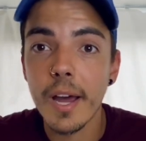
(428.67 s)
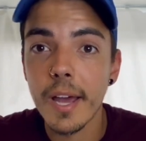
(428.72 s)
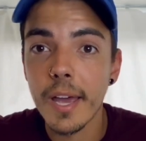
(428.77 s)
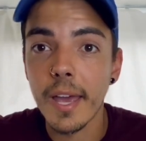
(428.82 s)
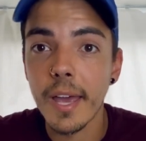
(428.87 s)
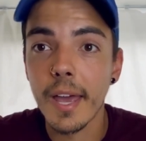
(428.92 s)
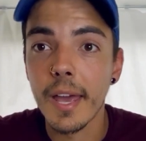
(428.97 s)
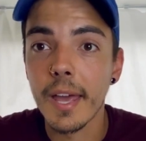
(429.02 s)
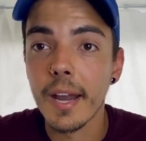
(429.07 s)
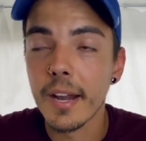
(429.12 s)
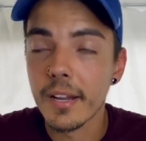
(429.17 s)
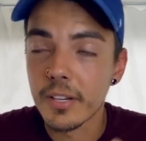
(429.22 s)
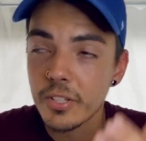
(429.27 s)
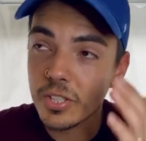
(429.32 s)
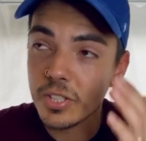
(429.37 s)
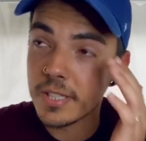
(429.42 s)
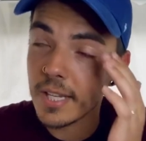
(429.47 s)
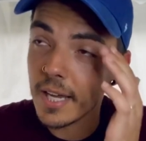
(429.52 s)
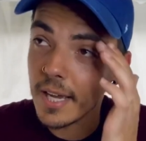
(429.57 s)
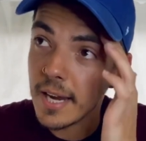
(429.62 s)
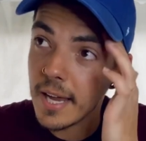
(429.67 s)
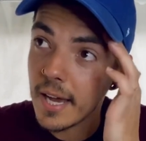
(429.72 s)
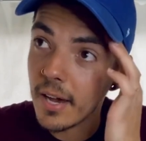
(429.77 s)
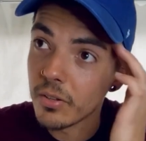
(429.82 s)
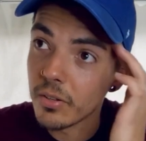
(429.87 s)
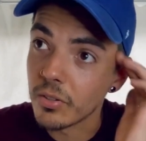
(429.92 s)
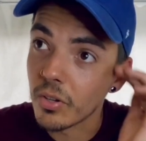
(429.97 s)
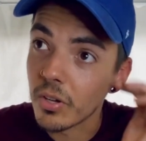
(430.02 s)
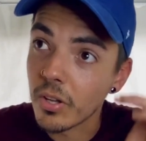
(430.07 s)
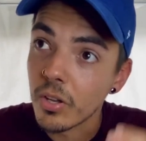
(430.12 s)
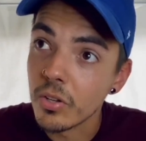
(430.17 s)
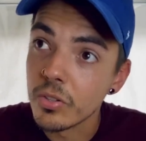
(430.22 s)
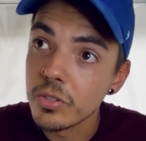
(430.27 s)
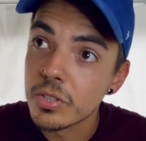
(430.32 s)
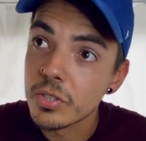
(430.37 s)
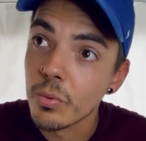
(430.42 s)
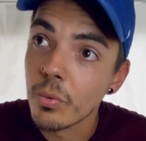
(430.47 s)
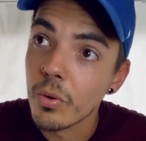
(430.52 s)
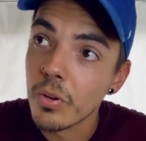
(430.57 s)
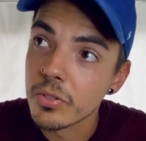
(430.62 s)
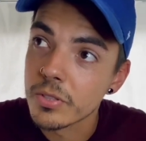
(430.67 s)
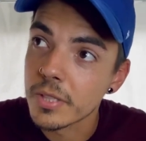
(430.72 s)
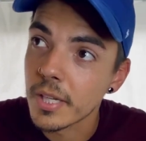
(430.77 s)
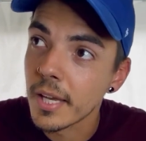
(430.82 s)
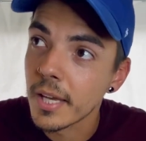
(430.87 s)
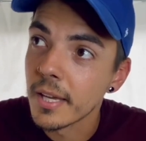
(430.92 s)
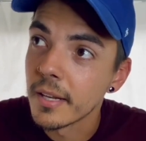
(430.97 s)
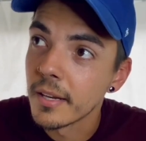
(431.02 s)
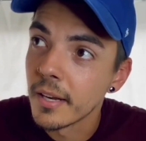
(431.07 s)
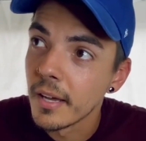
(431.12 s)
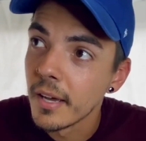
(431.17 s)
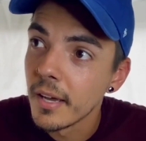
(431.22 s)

and understand how to close the walls again.